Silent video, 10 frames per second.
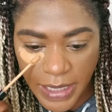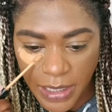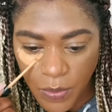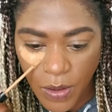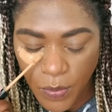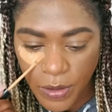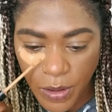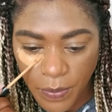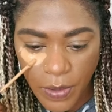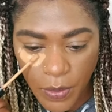And I know I
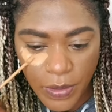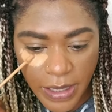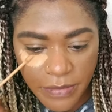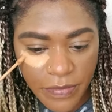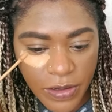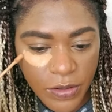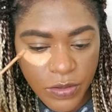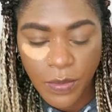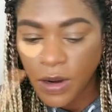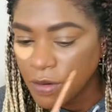want to upload that video
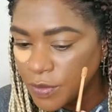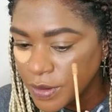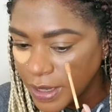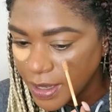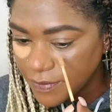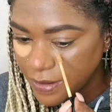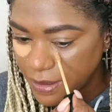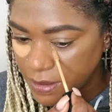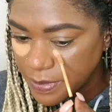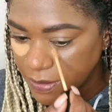tomorrow and I have a
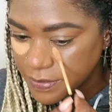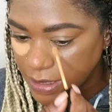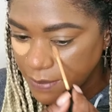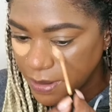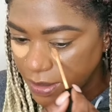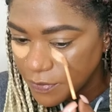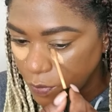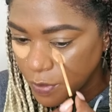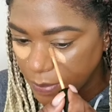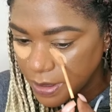little bit of time left.
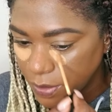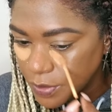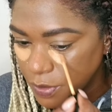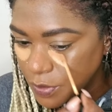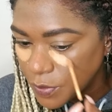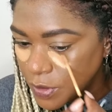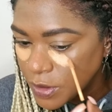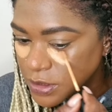What am I going to do?